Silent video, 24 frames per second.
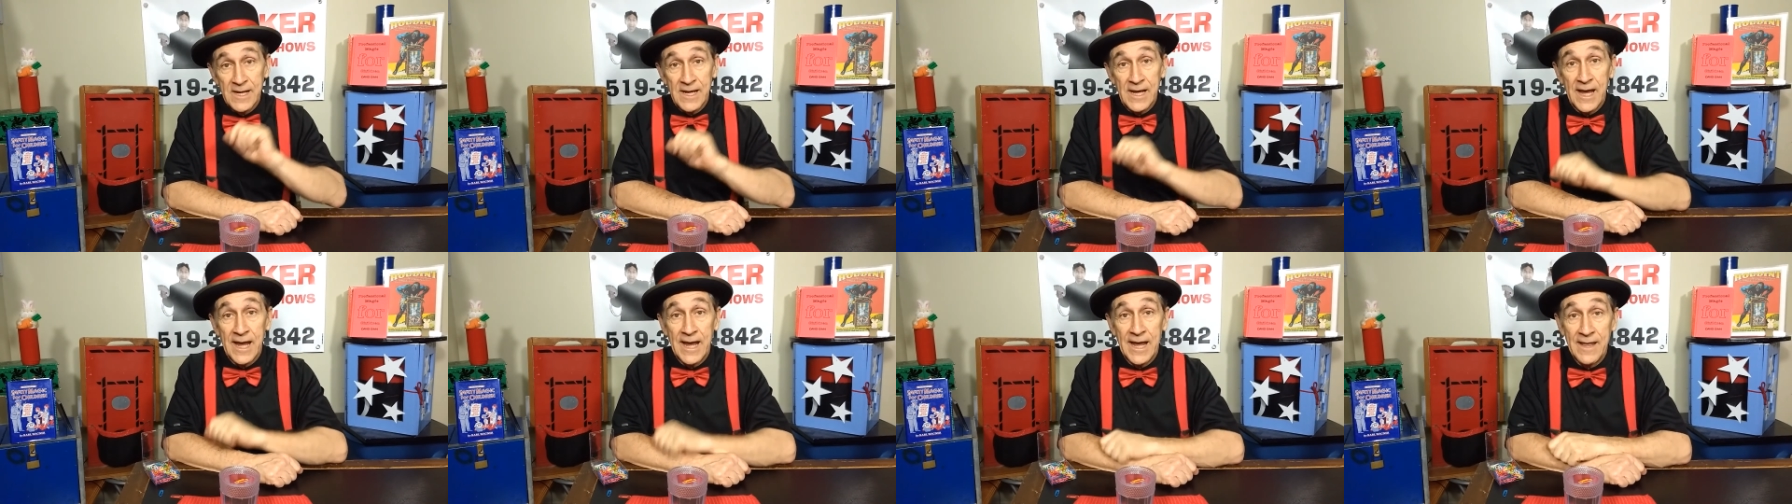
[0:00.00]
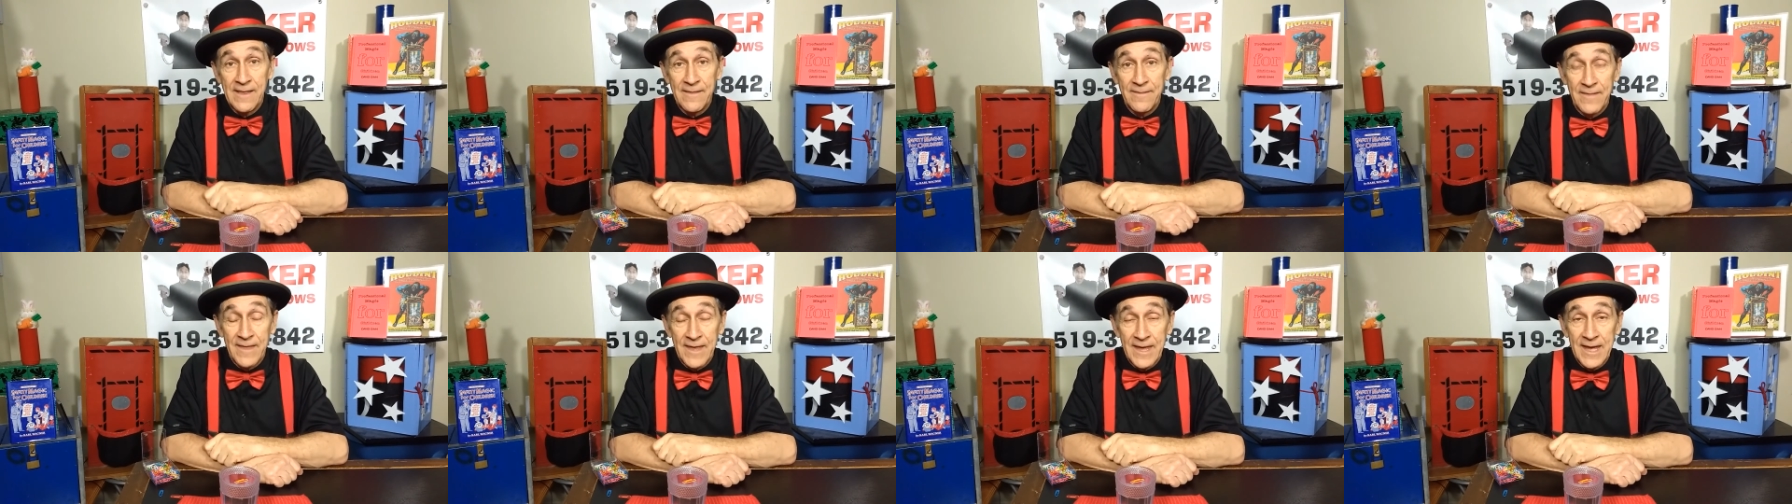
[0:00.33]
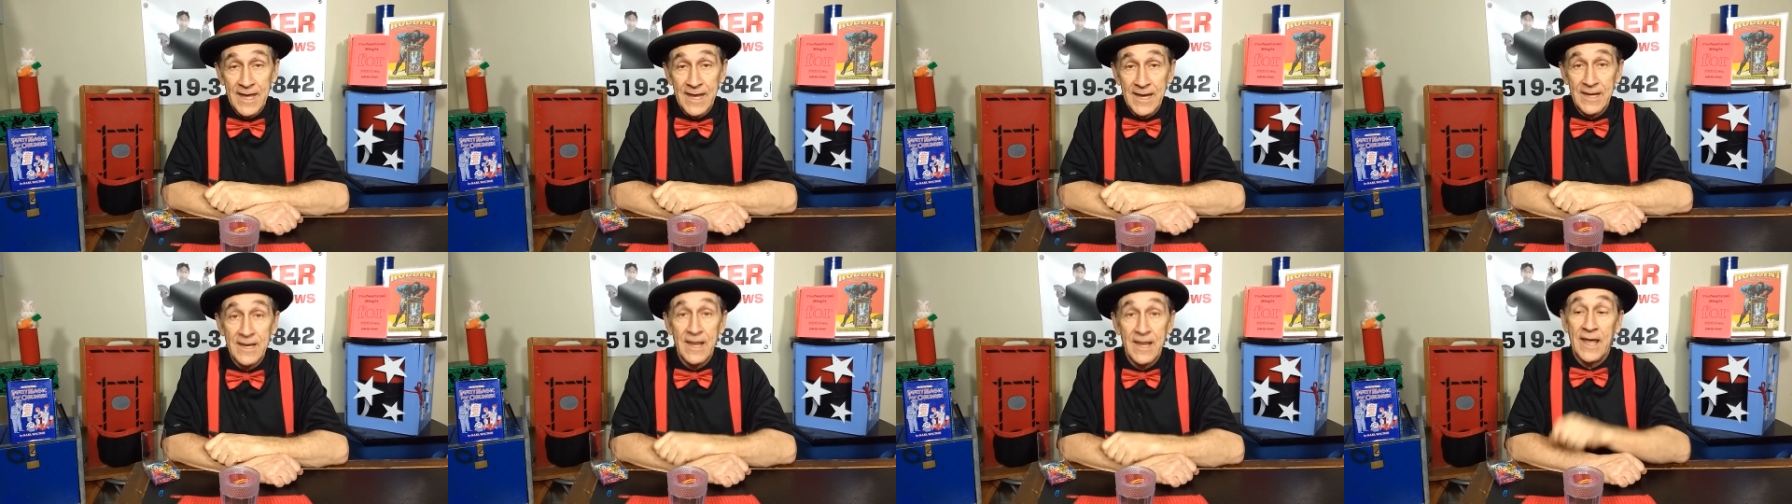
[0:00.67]
and
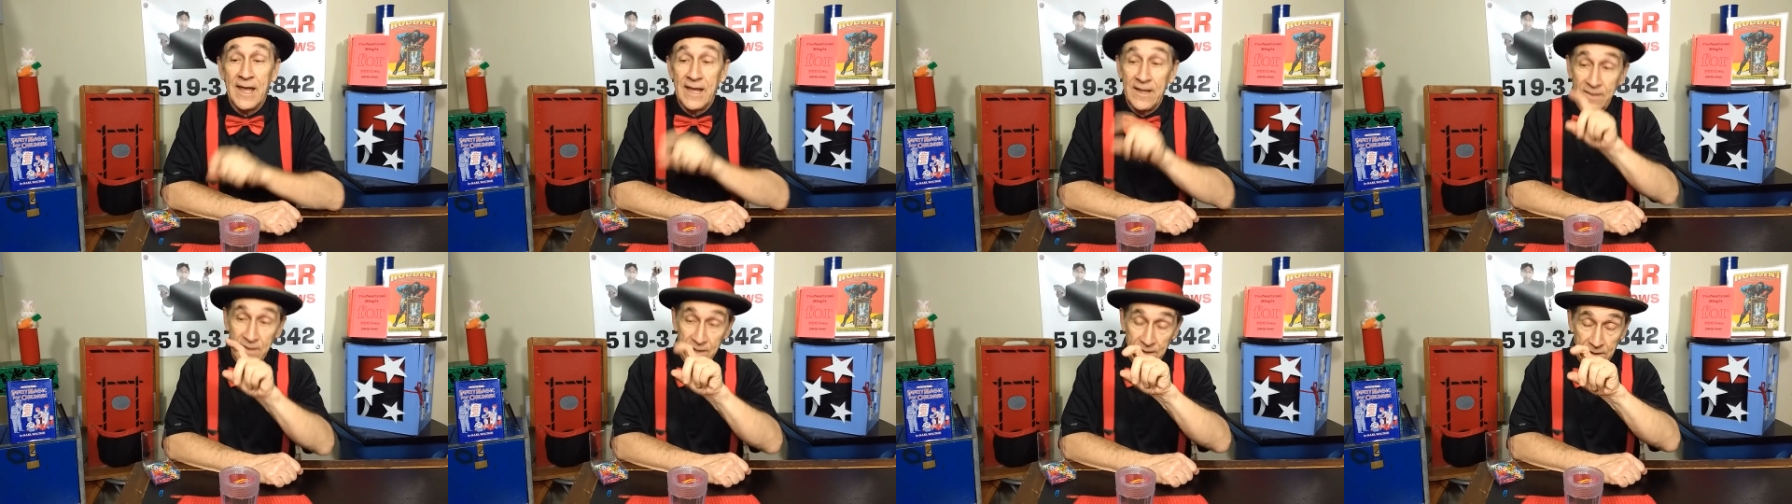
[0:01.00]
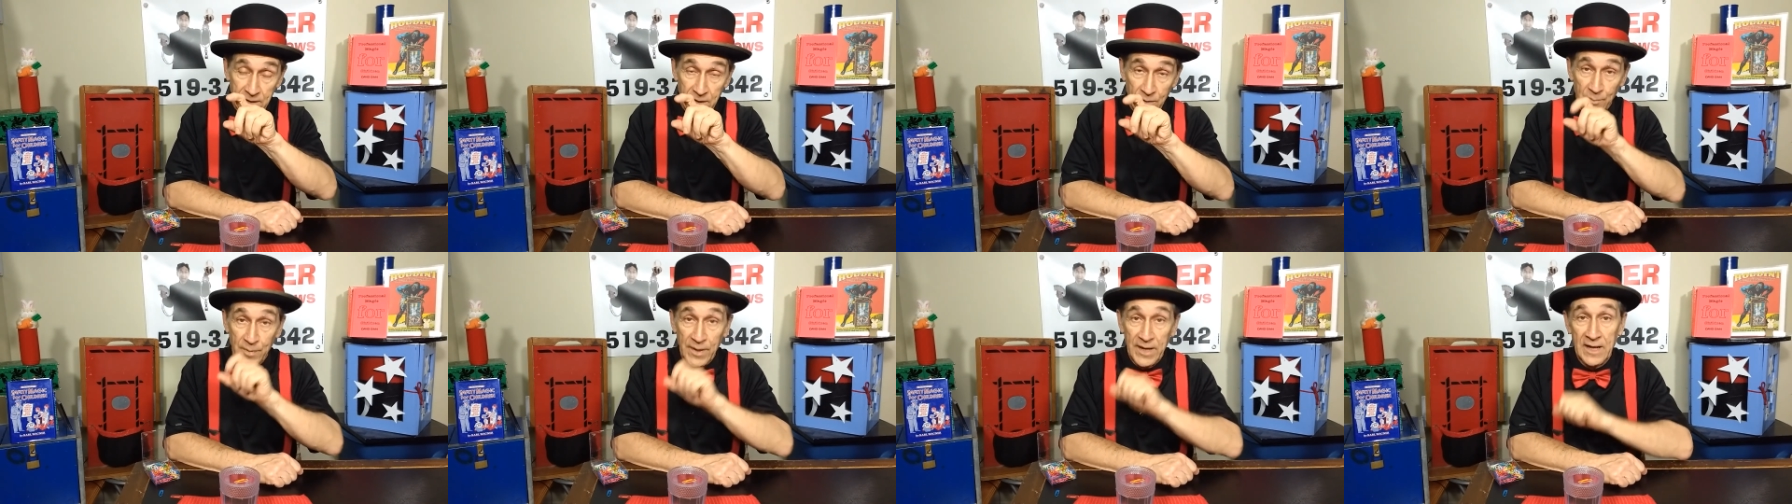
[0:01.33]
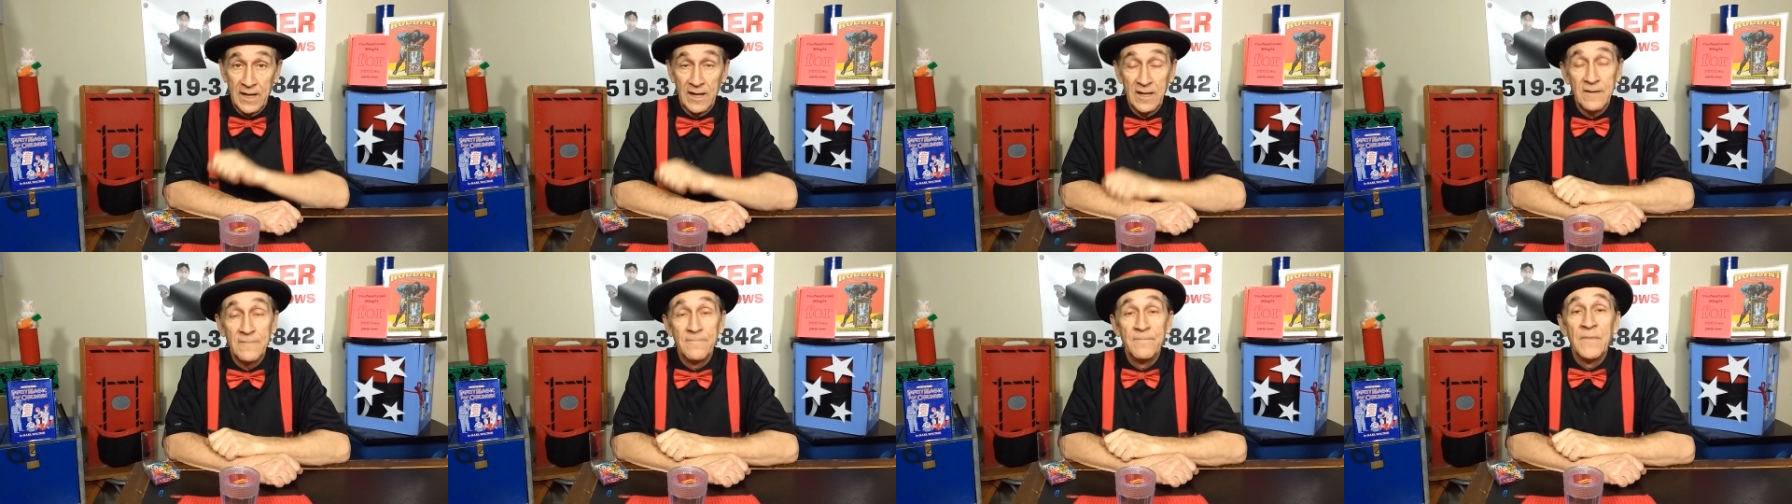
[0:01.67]
then and the little
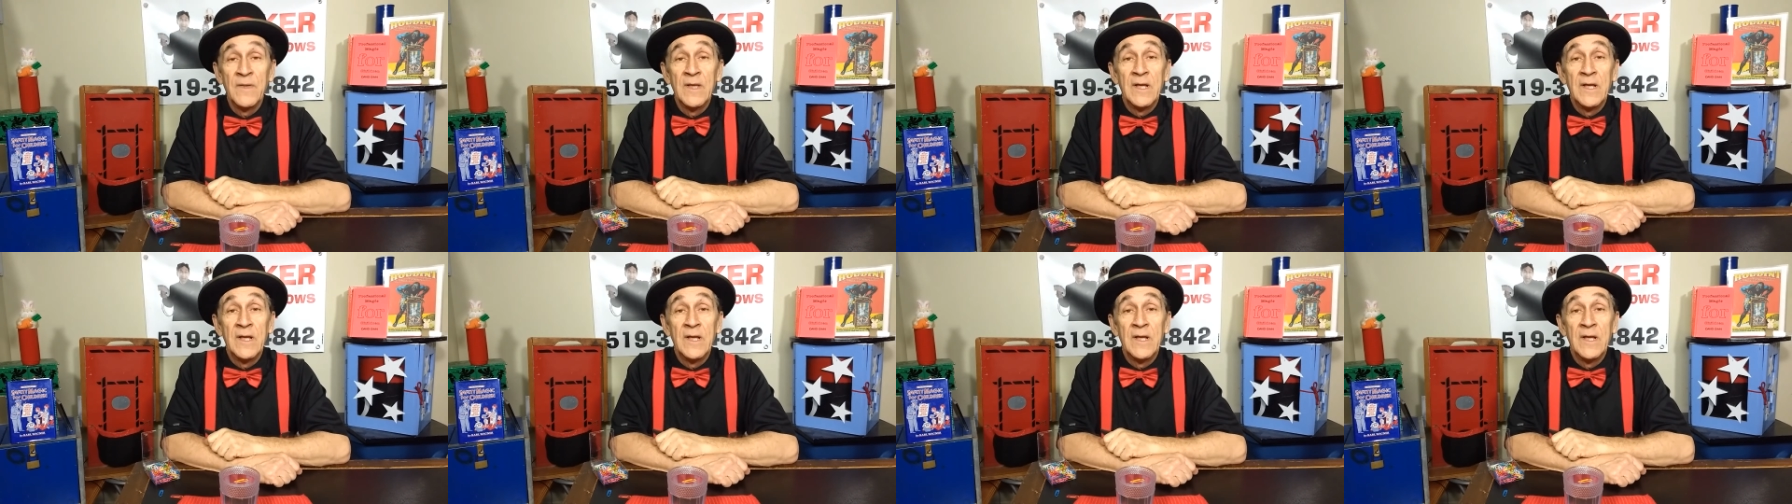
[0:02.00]
bell